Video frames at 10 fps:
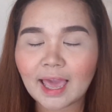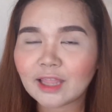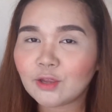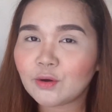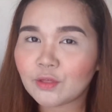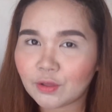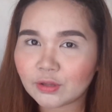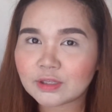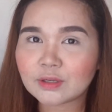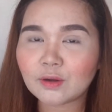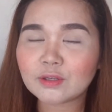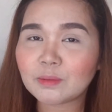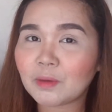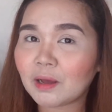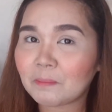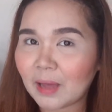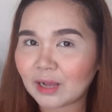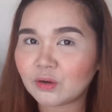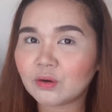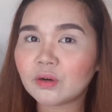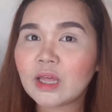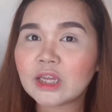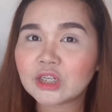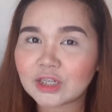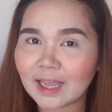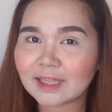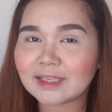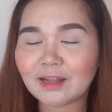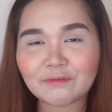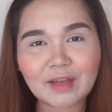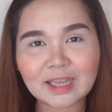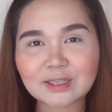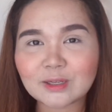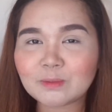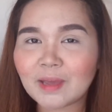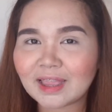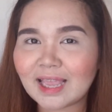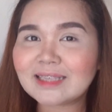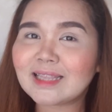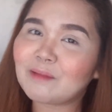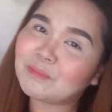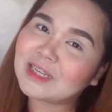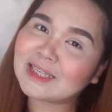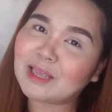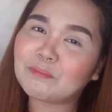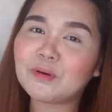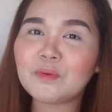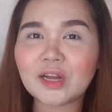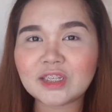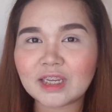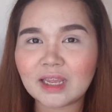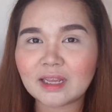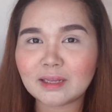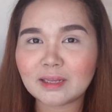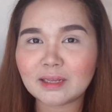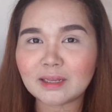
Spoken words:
and yung thoughts ko sa mga bagong shades ng Vice Cosmetics, then please keep on watching.